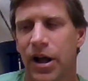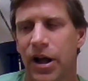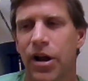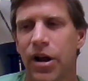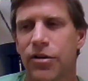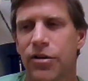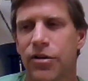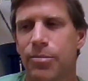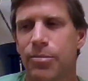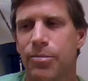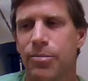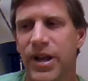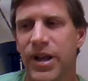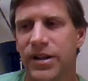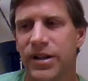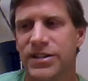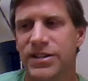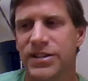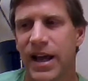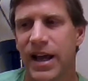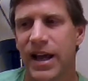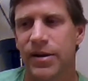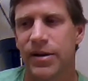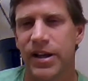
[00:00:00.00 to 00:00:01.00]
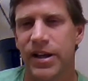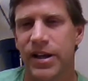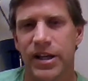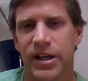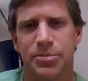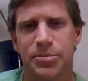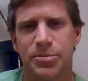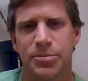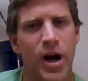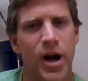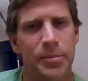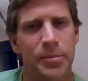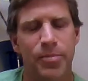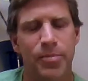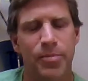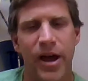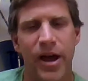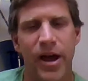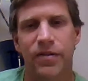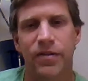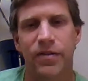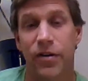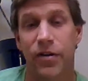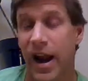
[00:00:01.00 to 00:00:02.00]
another means that is perhaps
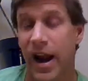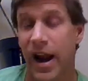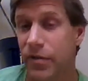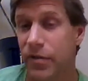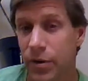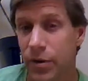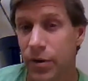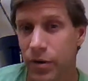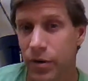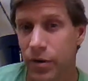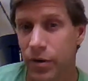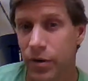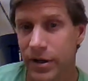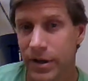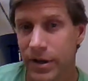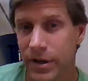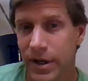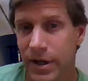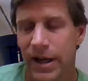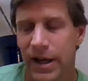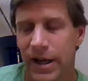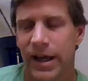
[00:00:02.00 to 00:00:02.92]
better for everyone,